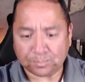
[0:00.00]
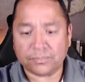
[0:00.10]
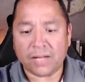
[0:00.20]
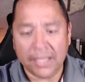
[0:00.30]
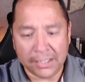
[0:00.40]

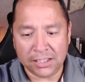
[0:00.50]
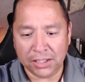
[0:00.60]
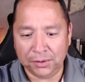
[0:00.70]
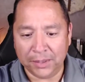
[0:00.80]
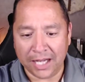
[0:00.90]

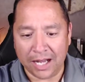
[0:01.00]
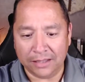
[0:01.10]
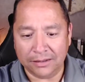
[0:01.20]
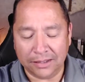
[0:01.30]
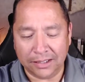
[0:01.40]
Continuing
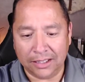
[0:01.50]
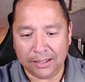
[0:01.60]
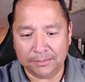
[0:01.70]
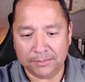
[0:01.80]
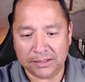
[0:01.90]
on,
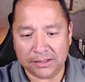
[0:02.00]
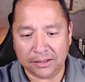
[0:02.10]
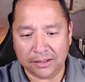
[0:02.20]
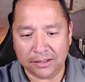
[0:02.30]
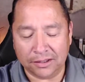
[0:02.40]
it's in
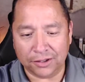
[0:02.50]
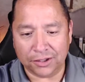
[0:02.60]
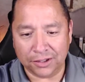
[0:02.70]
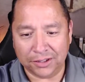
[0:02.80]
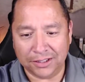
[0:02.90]
the
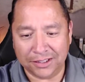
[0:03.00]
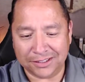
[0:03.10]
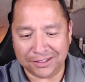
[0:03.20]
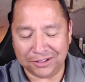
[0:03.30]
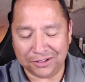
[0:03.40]
third. It's
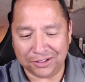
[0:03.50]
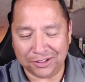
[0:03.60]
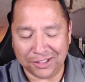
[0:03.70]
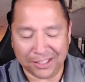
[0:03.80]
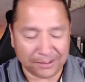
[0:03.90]
in the third.